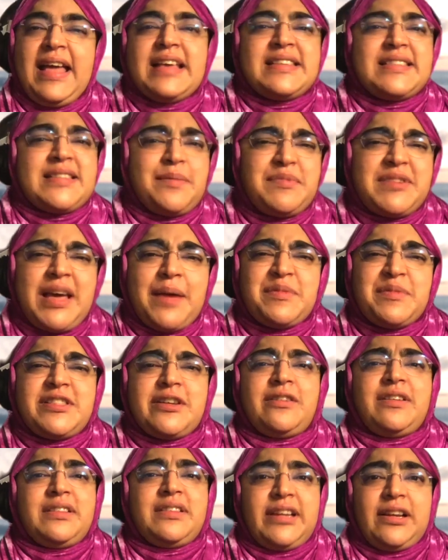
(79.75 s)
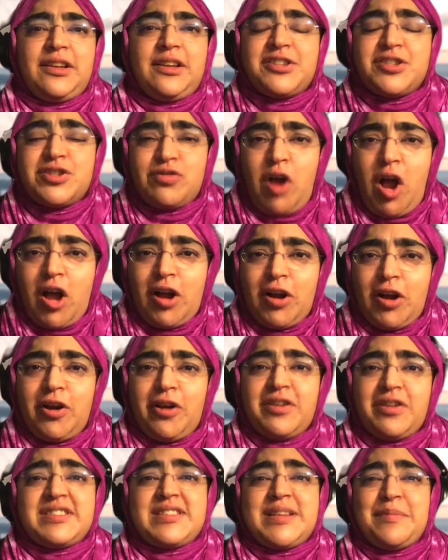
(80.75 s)
Sometimes they're a little
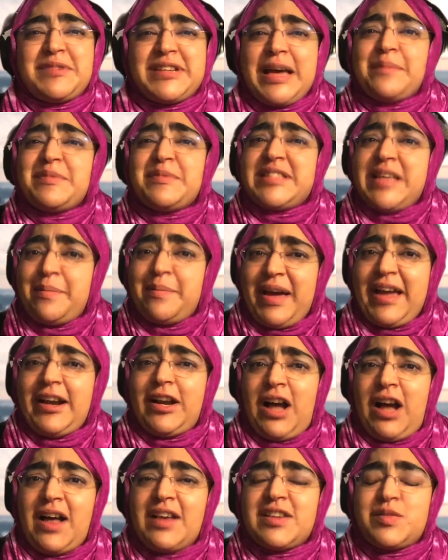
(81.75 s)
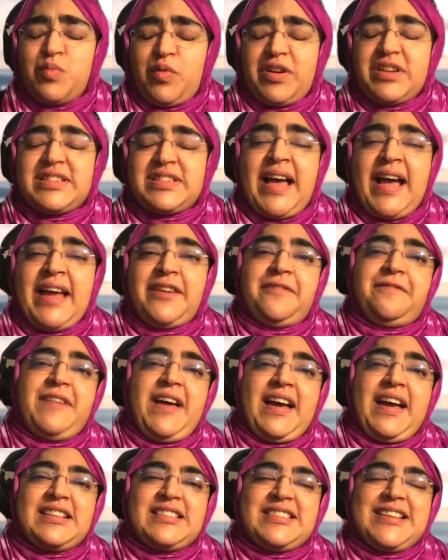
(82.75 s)
stronger, sometimes they might cause more side
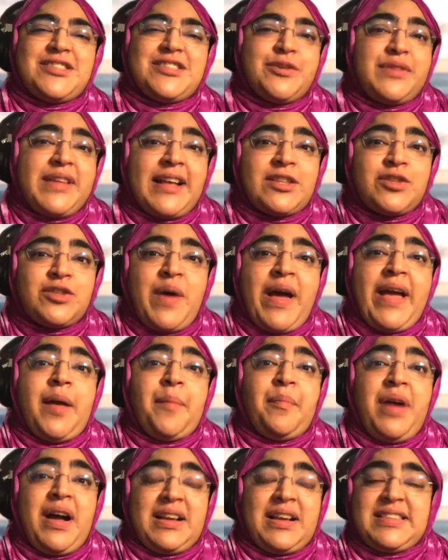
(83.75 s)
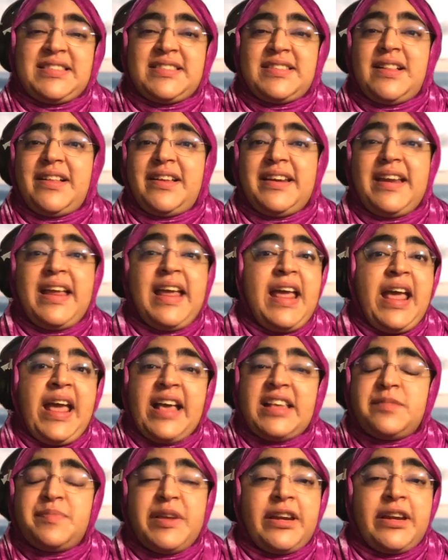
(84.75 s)
effects. And so that's why amoxicillin
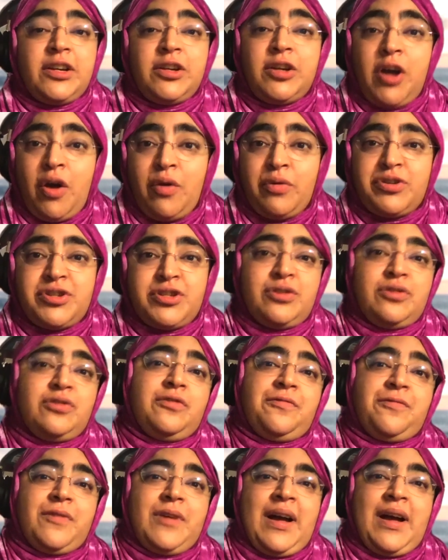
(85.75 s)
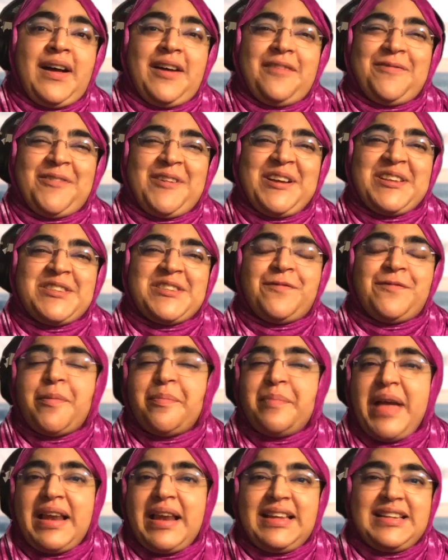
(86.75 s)
has been a go to uh, for us for
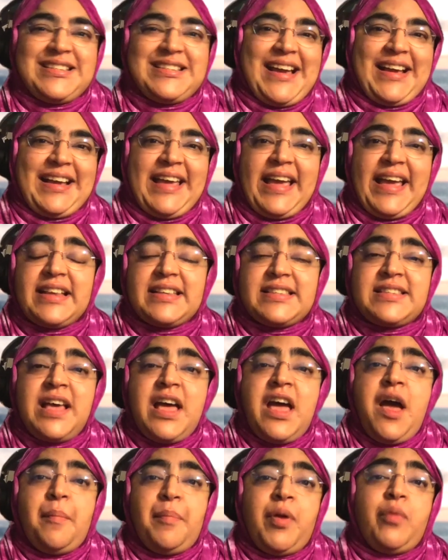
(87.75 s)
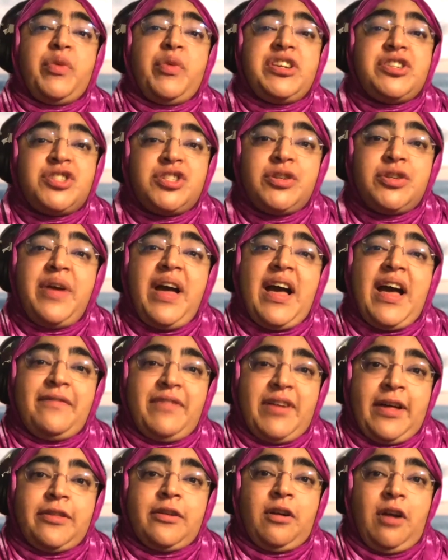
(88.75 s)
many decades. But we do have
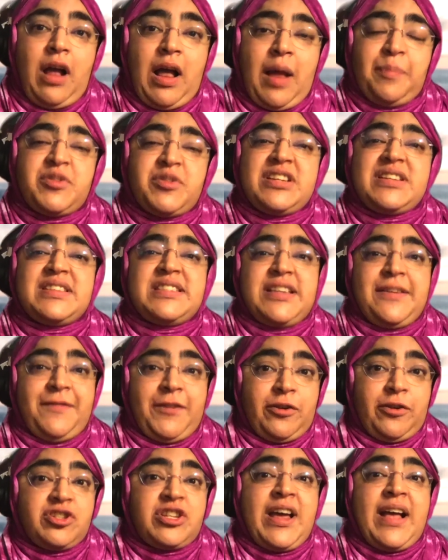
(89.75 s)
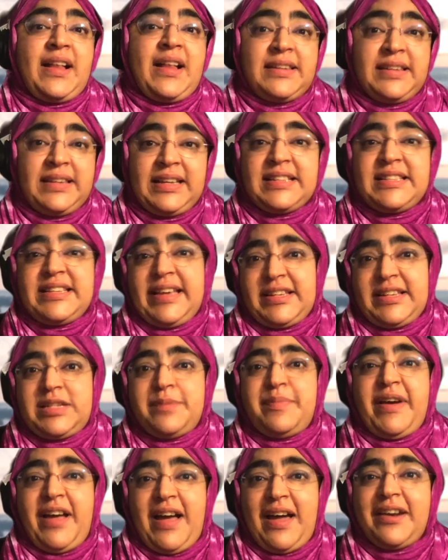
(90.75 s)
other options if your child needs
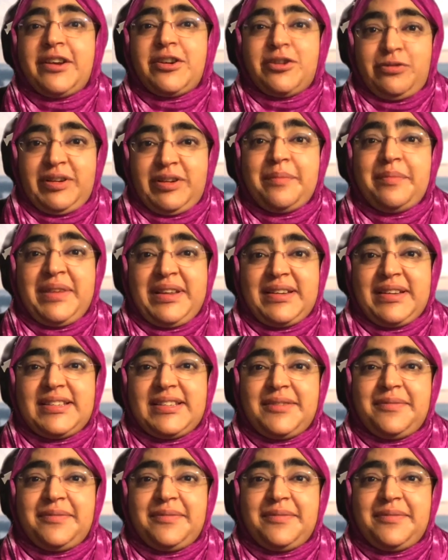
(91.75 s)
antibiotic treatment.